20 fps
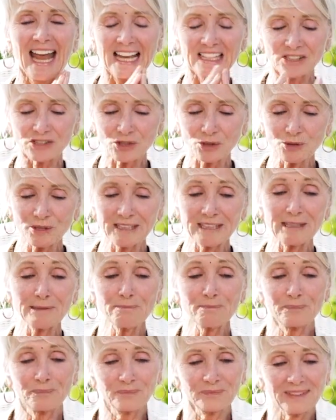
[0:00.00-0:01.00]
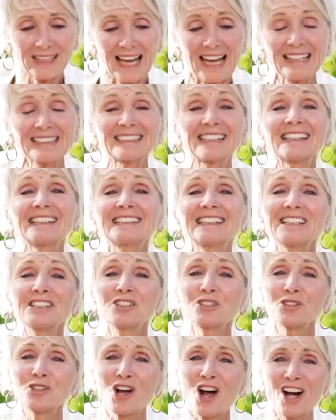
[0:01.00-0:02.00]
So keep attending
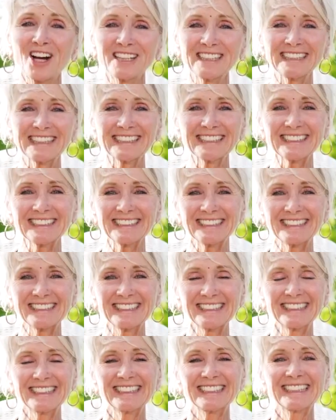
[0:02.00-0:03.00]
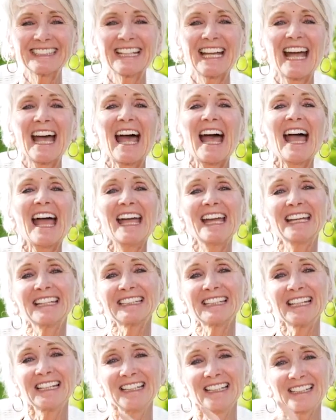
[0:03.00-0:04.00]
your garden
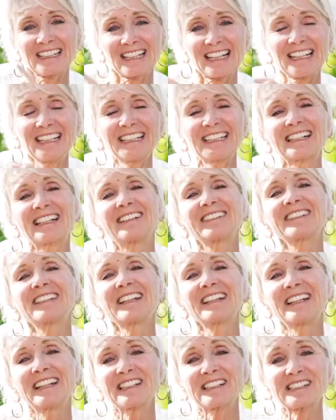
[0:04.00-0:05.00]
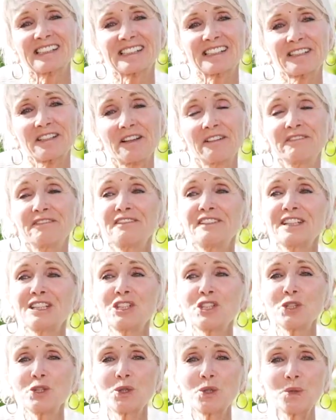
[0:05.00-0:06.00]
and click on the next
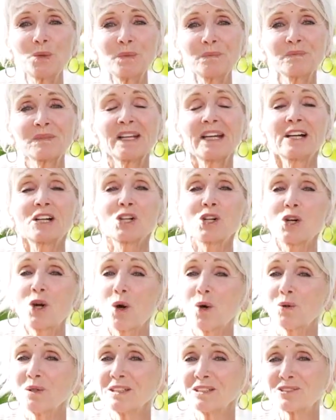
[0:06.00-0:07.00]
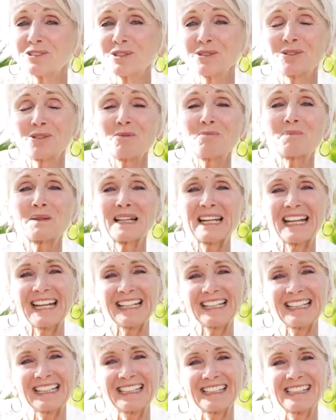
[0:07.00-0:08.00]
video, go into the
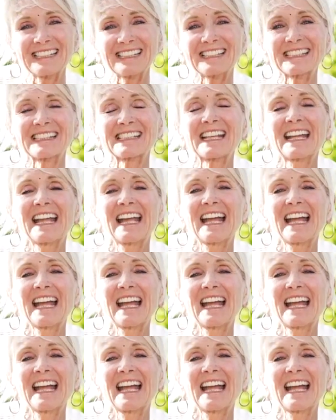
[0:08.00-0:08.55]
playlist